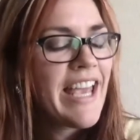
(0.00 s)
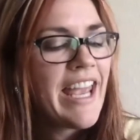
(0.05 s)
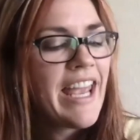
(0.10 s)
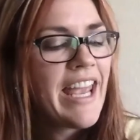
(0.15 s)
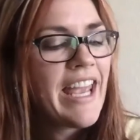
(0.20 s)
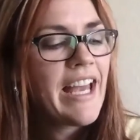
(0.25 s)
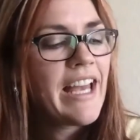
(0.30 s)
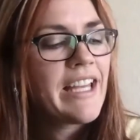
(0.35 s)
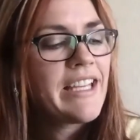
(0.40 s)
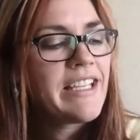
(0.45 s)

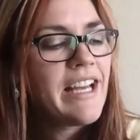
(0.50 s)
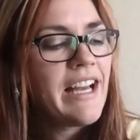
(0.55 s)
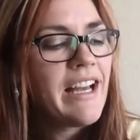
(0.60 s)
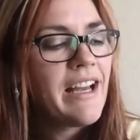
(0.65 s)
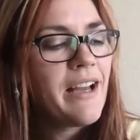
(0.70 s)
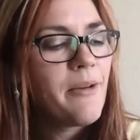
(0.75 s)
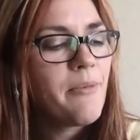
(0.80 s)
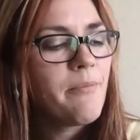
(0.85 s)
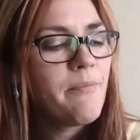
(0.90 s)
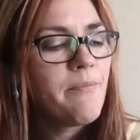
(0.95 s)

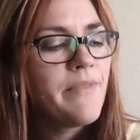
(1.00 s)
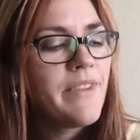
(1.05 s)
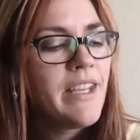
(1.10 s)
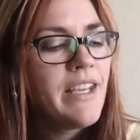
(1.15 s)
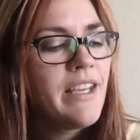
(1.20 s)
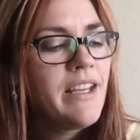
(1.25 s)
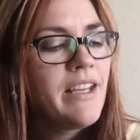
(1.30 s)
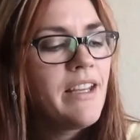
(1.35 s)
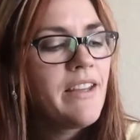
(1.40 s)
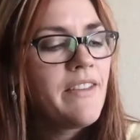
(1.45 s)
And
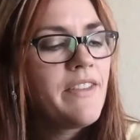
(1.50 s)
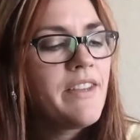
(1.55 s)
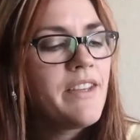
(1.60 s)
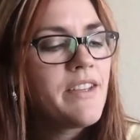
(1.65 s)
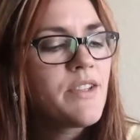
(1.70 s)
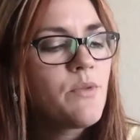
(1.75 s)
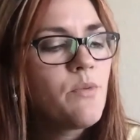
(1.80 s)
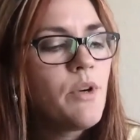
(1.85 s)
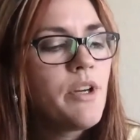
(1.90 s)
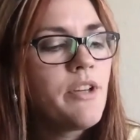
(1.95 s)

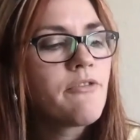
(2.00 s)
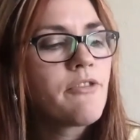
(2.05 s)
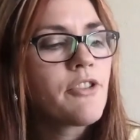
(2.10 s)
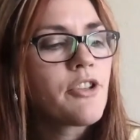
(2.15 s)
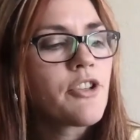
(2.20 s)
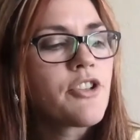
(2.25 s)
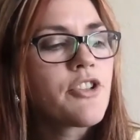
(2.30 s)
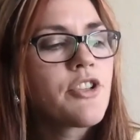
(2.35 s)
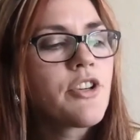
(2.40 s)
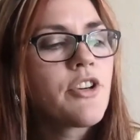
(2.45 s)
this one for
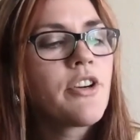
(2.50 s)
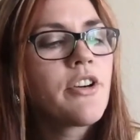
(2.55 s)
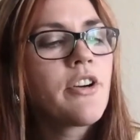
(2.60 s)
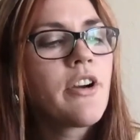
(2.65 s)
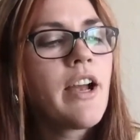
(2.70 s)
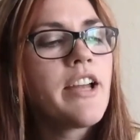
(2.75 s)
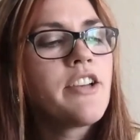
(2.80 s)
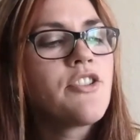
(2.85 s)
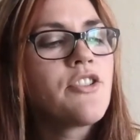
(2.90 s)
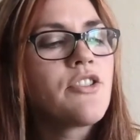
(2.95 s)
sure,
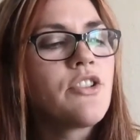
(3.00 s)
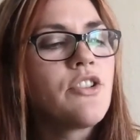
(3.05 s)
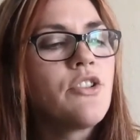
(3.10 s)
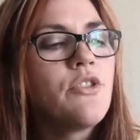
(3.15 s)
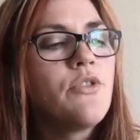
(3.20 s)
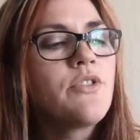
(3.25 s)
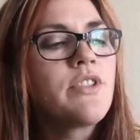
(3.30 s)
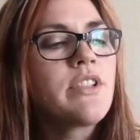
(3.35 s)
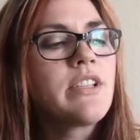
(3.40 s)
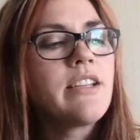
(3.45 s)
I just
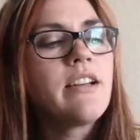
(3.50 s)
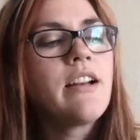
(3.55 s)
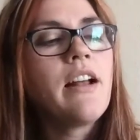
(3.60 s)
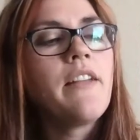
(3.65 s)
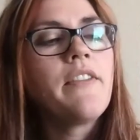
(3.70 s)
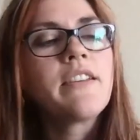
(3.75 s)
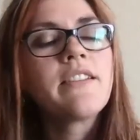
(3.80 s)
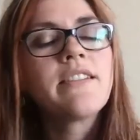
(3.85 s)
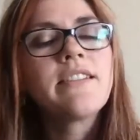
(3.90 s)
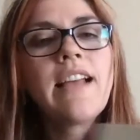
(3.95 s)
used it on
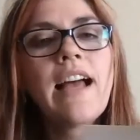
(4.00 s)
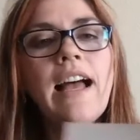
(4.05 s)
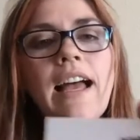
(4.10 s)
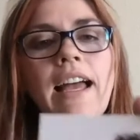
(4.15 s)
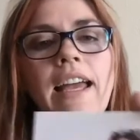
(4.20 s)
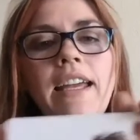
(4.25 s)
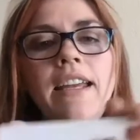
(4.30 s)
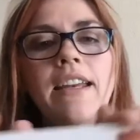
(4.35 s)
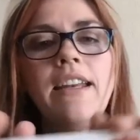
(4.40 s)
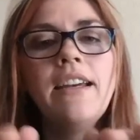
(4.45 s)
the
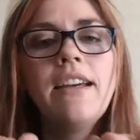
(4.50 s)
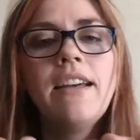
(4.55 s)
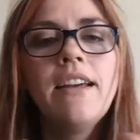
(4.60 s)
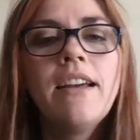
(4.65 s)
side.